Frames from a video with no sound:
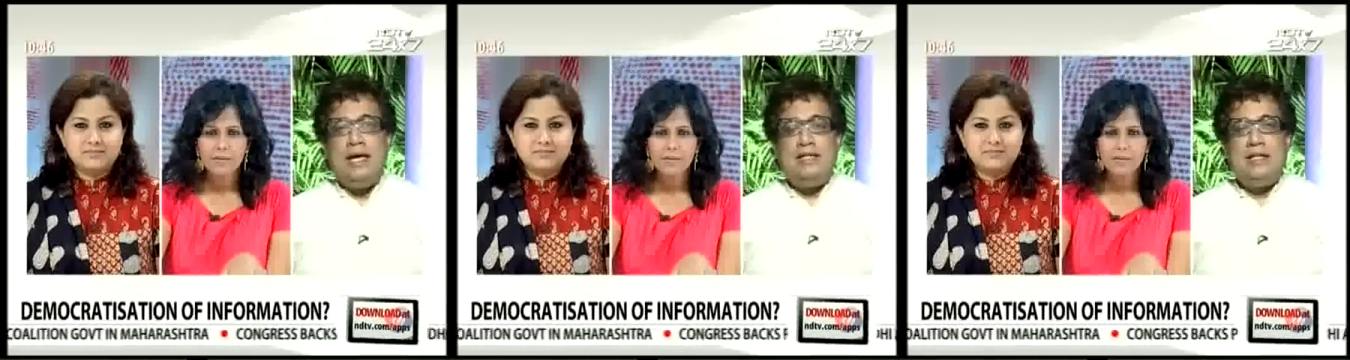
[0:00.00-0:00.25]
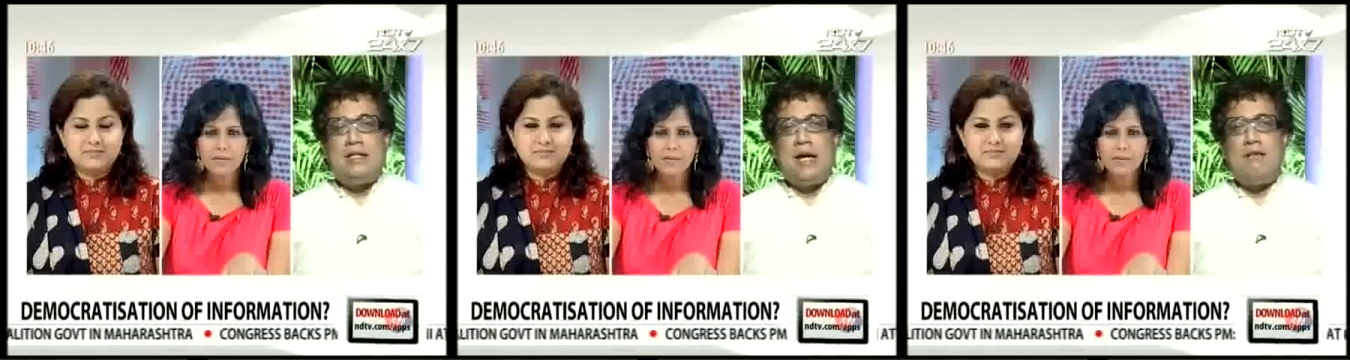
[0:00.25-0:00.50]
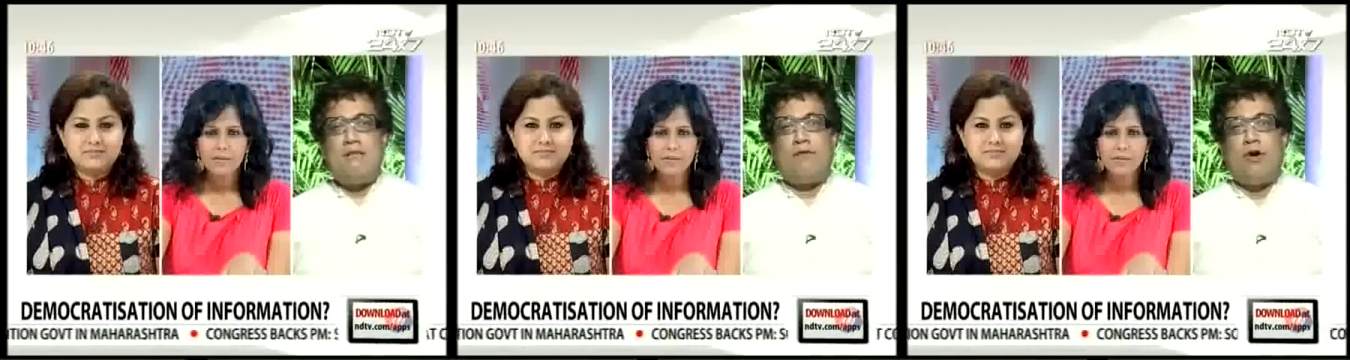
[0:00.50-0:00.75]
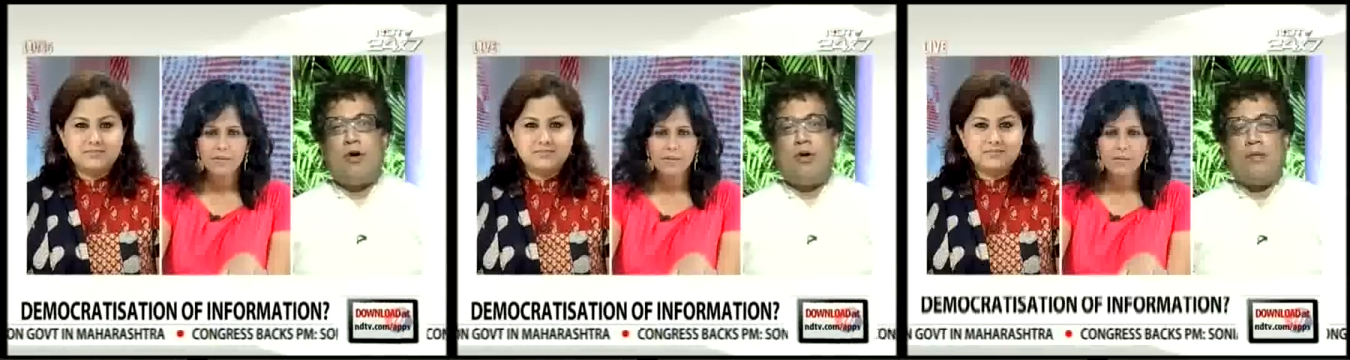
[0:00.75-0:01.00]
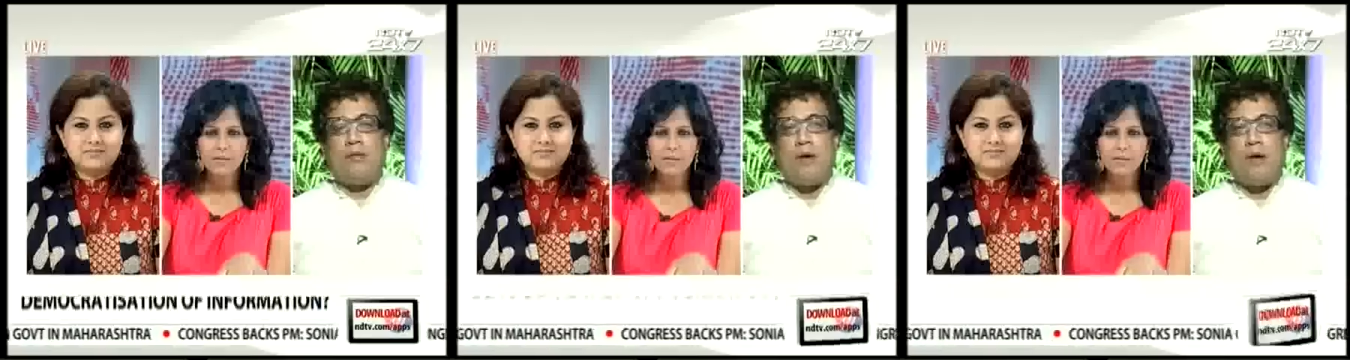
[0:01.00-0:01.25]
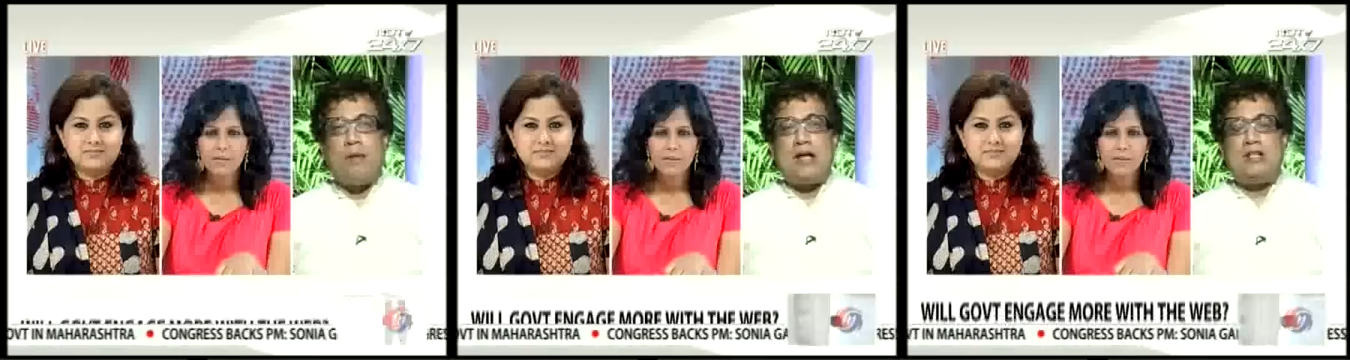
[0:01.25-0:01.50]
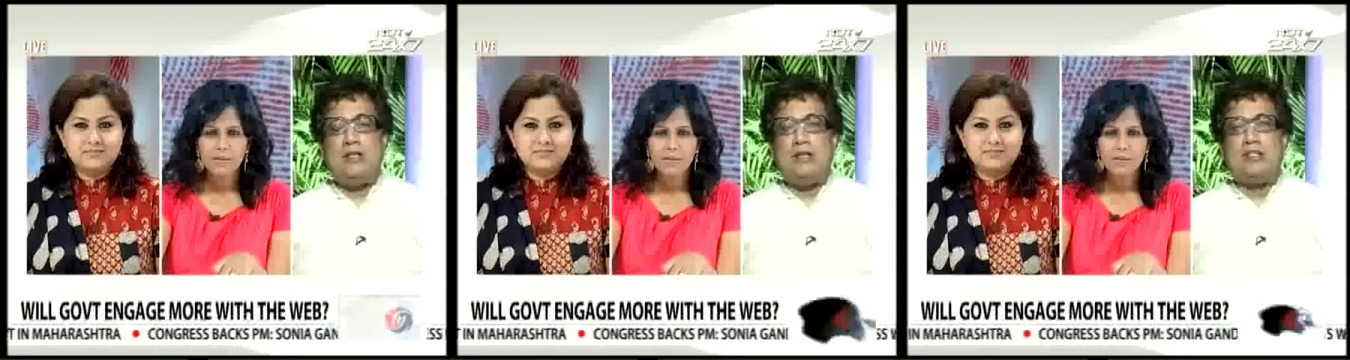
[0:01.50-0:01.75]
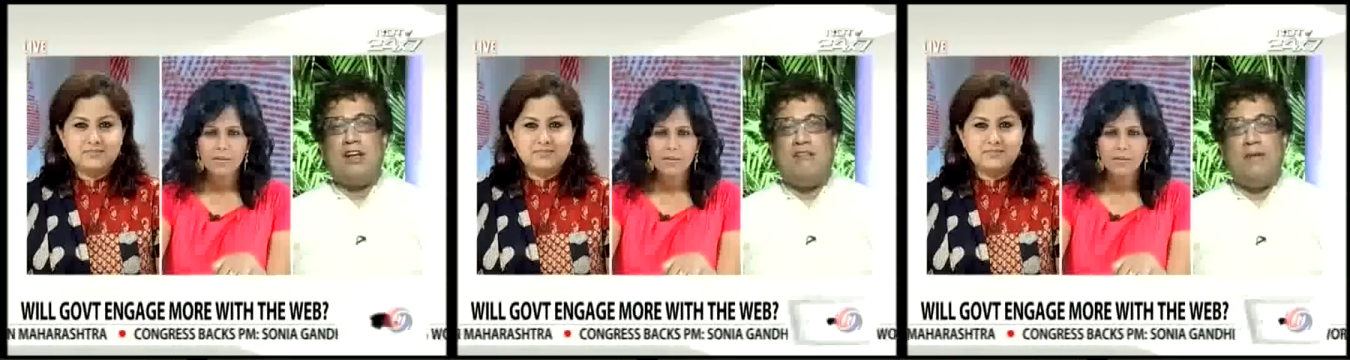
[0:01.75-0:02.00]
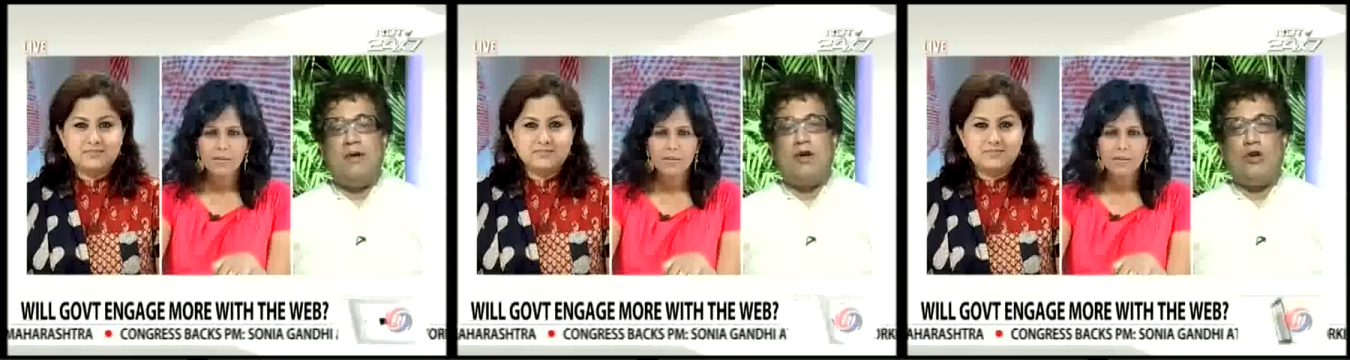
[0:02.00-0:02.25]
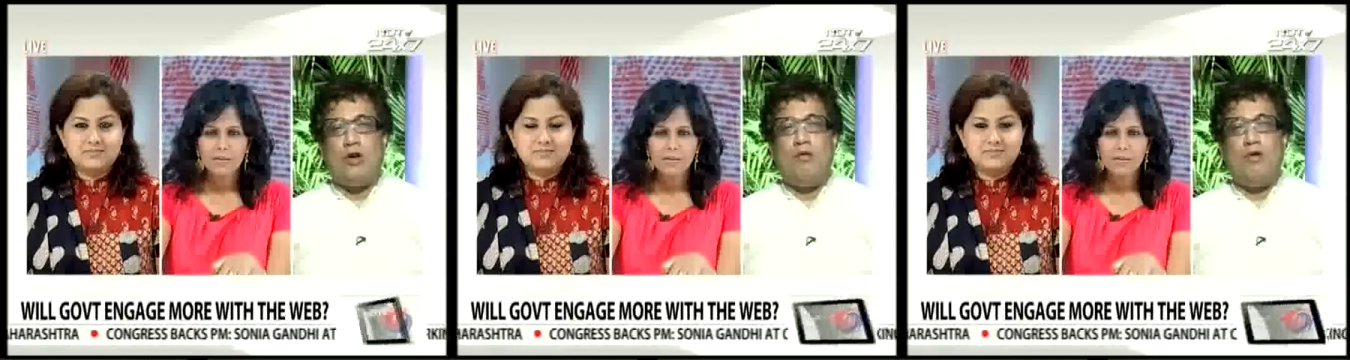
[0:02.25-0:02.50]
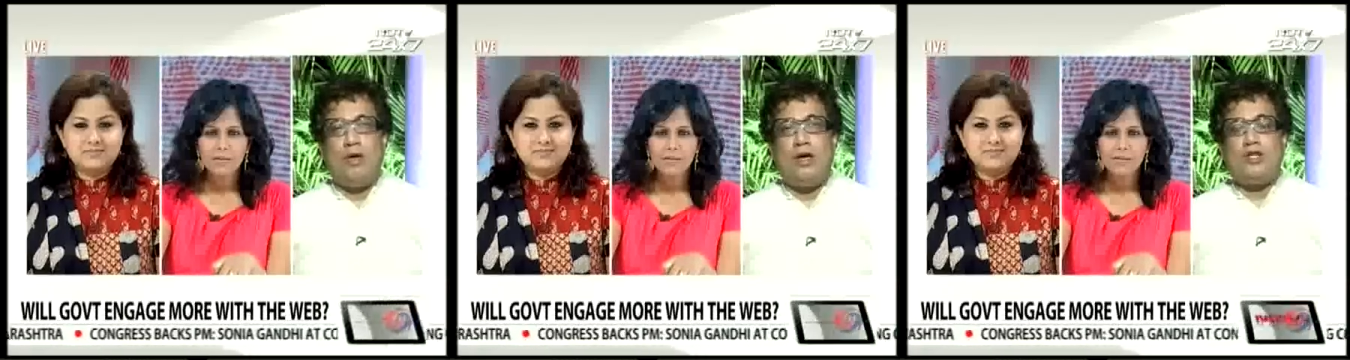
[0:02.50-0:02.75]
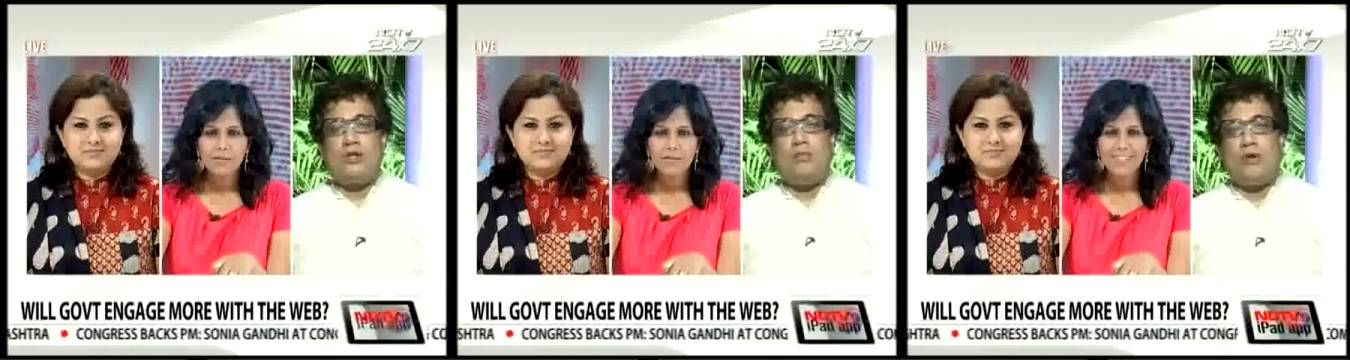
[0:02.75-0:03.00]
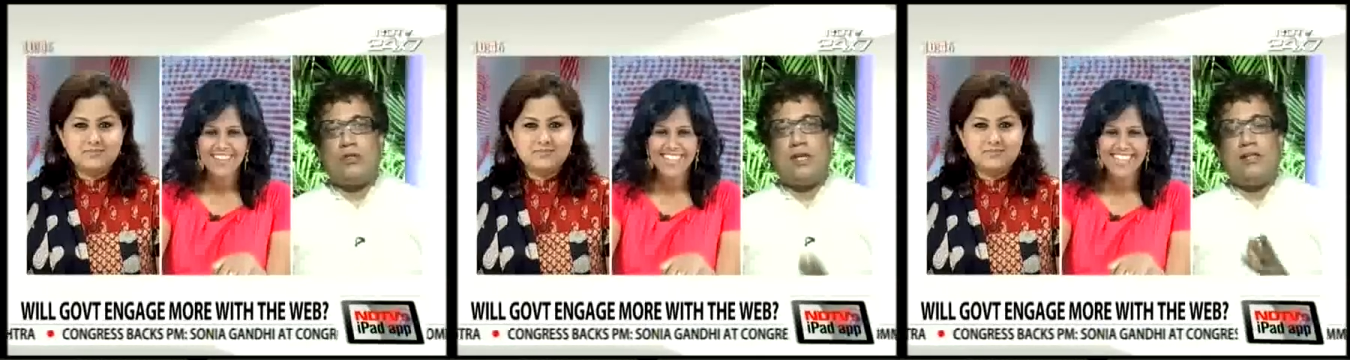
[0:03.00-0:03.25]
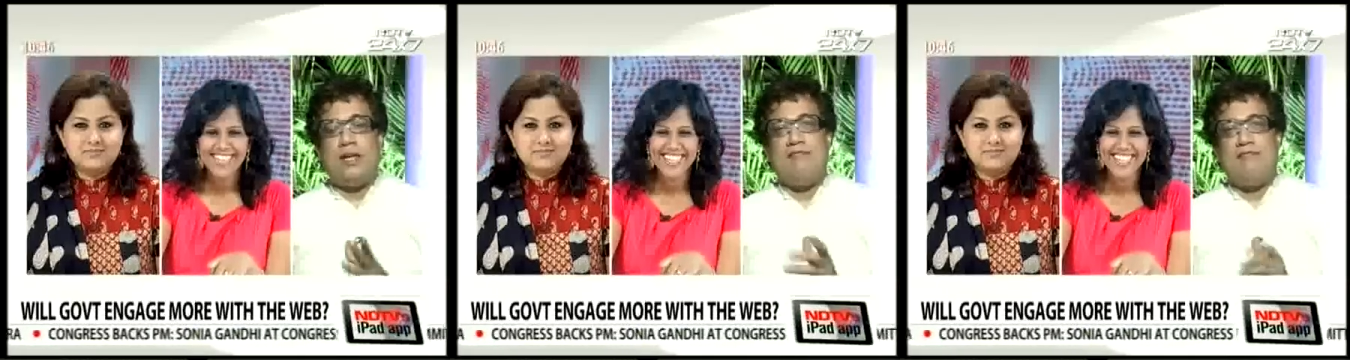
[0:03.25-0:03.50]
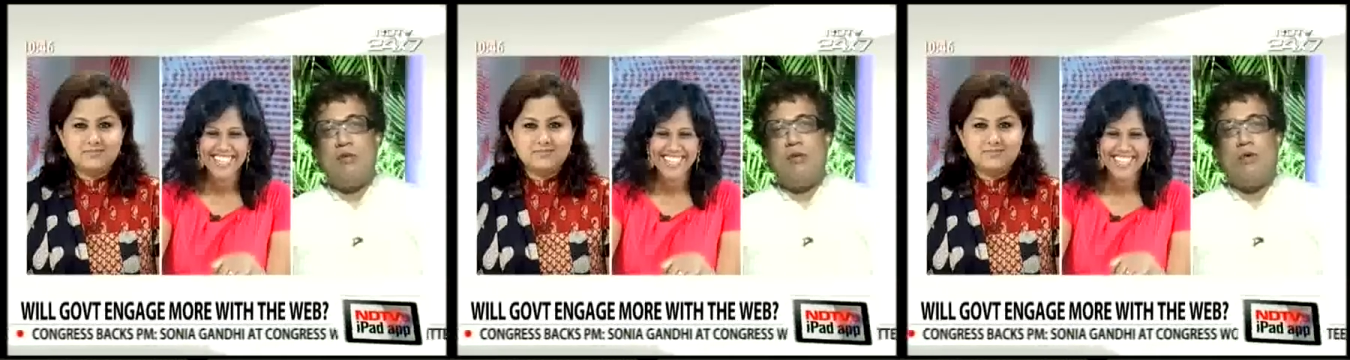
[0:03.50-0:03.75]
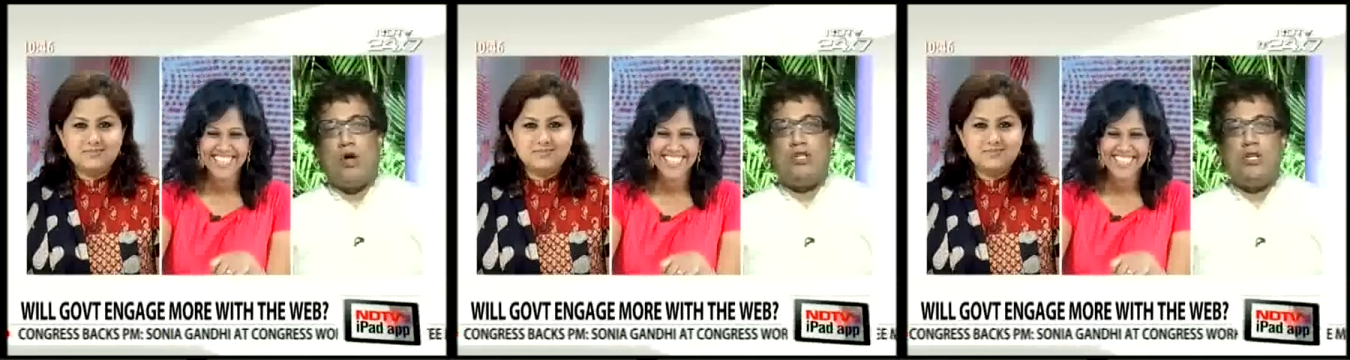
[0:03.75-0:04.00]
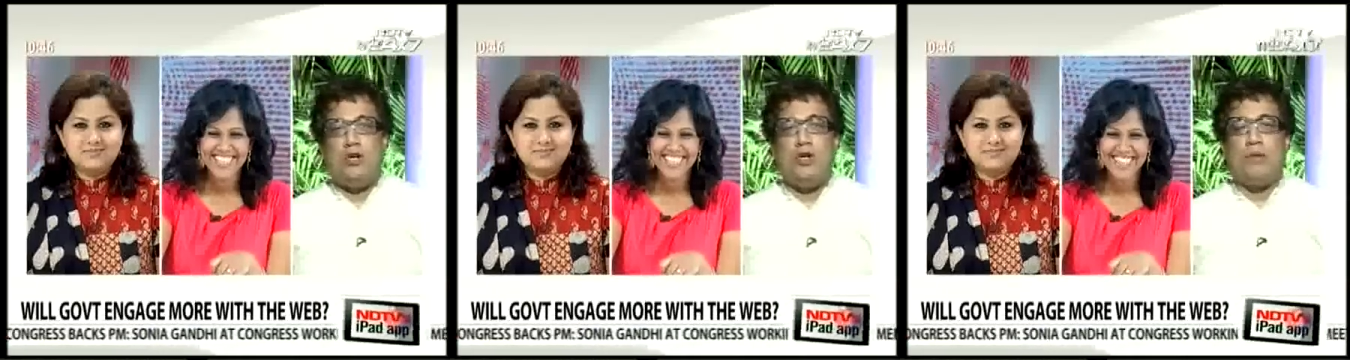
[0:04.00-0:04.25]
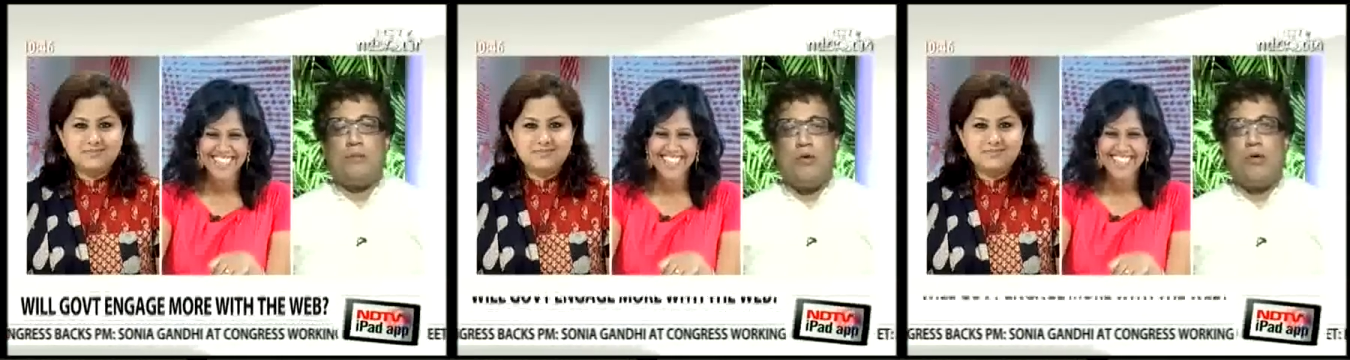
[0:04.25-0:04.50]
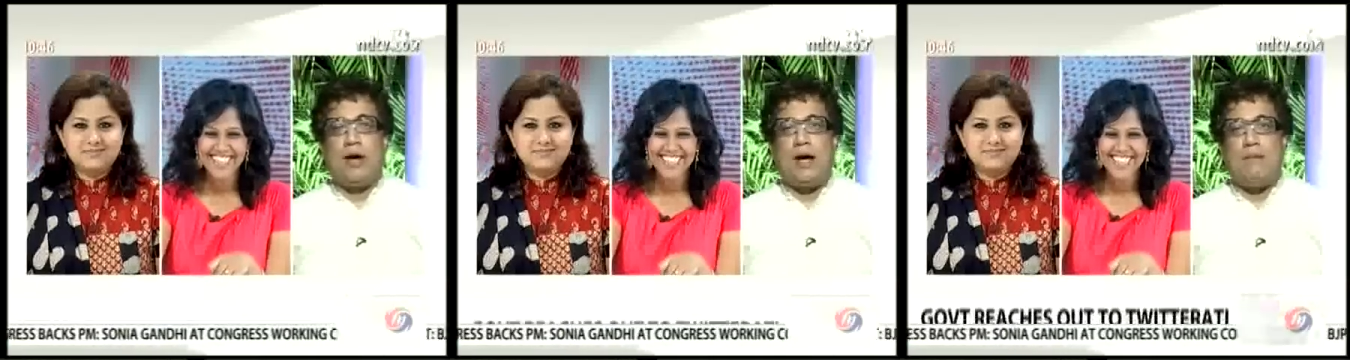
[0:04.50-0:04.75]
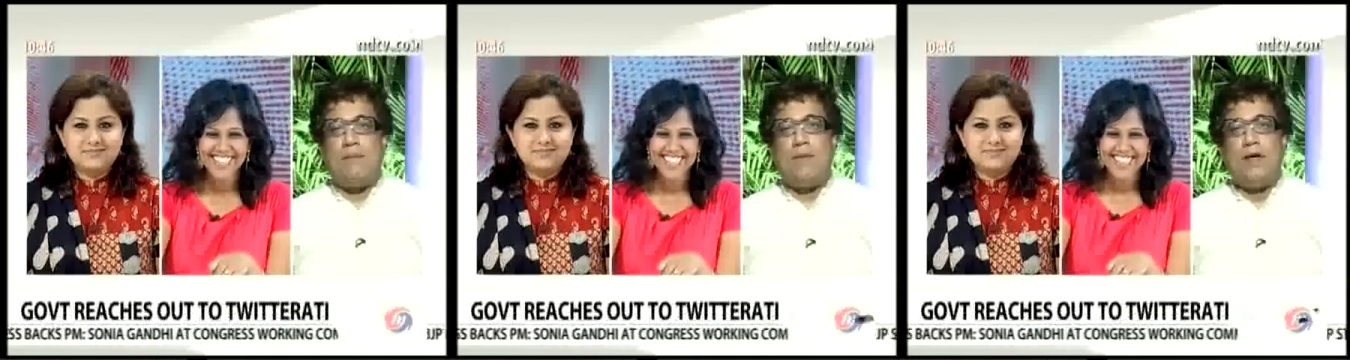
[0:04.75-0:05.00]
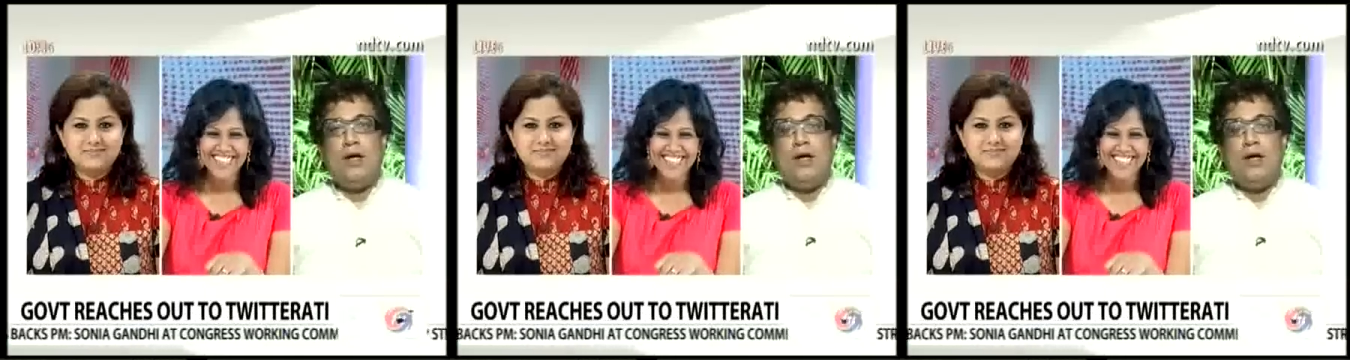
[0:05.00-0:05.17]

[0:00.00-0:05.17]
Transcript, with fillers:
Speaker 1: easy time for uh, bashing this government on communication because I think everyone watching on your program,